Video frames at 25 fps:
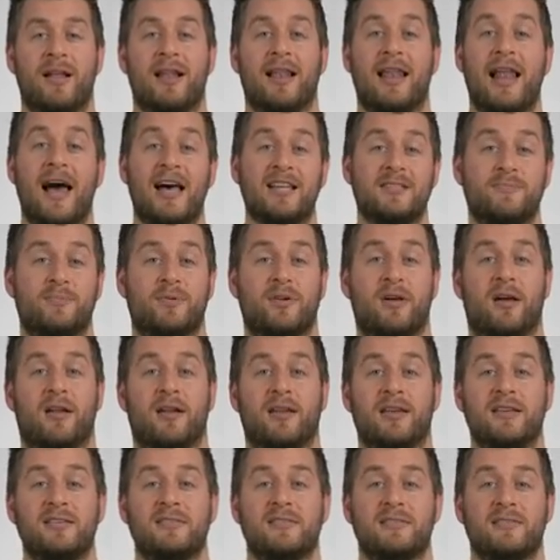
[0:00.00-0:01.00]
Last but
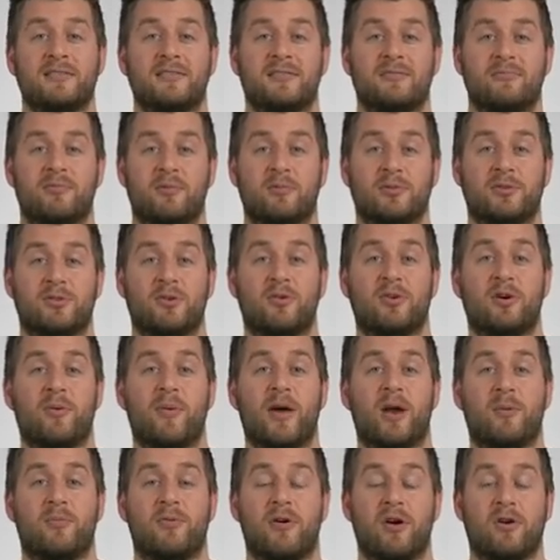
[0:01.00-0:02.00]
not least, we will talk
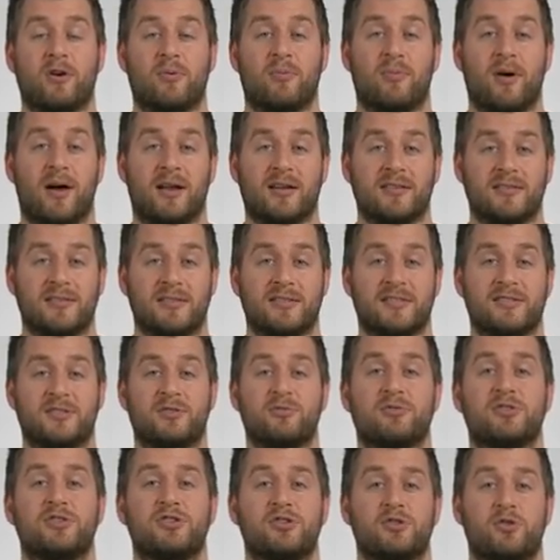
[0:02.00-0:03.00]
about our program policies
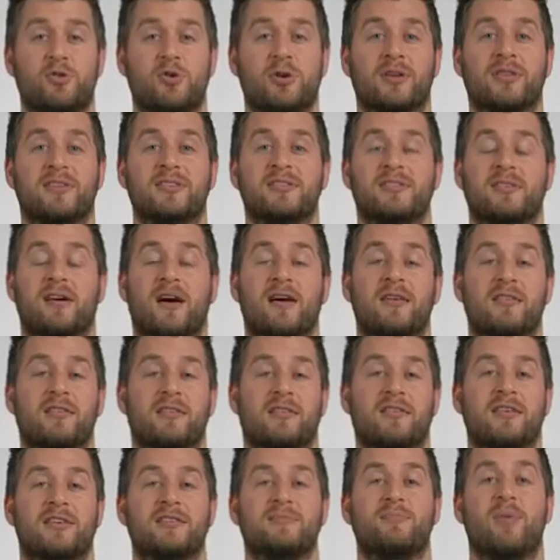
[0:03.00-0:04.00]
to ensure the
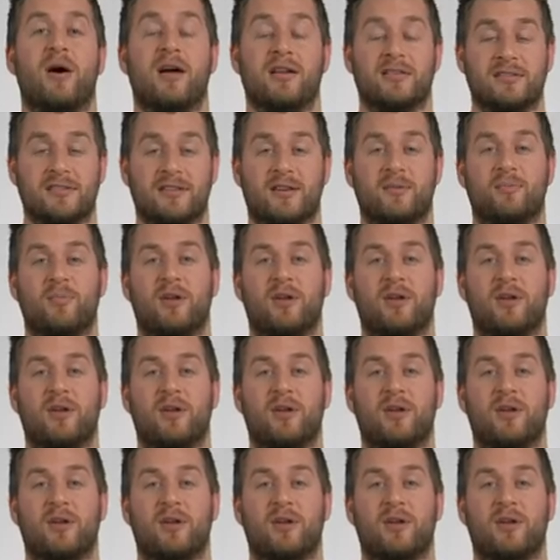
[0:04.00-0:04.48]
site is policy